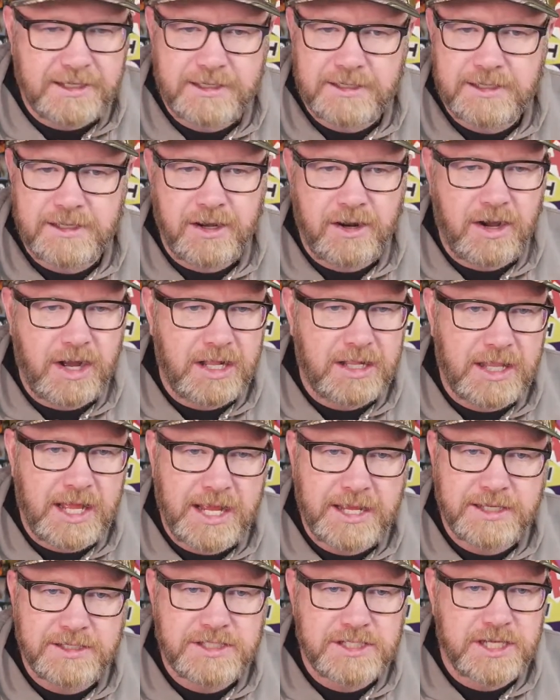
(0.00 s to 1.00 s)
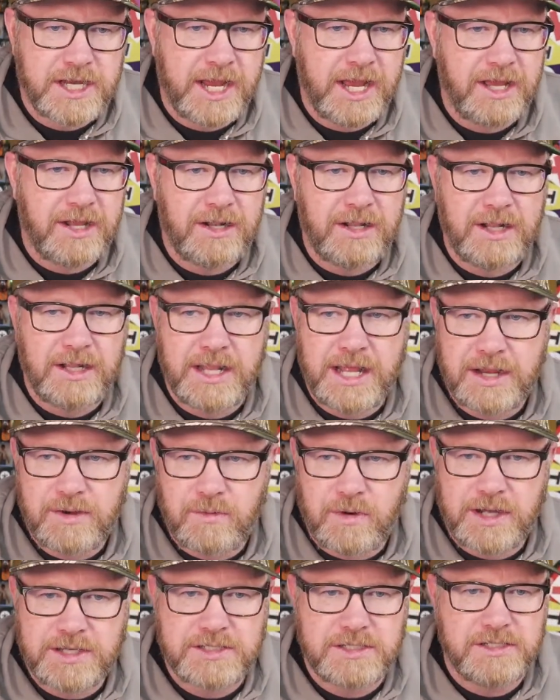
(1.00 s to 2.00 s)
you know, I like his channel. I like
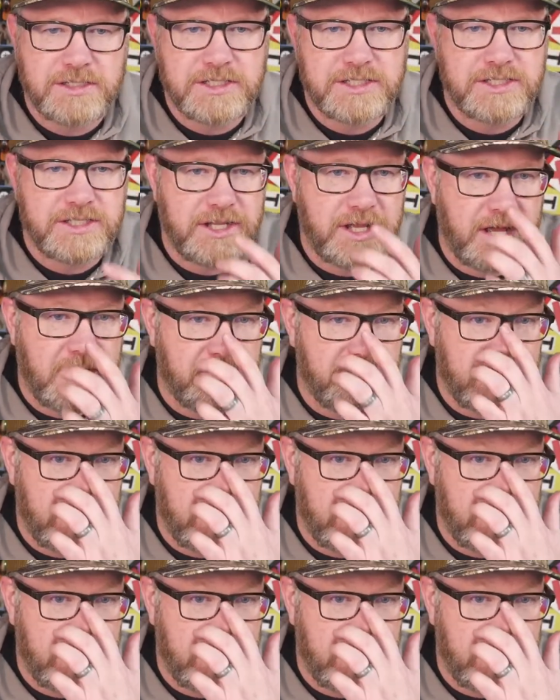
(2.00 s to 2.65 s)
watching his stuff.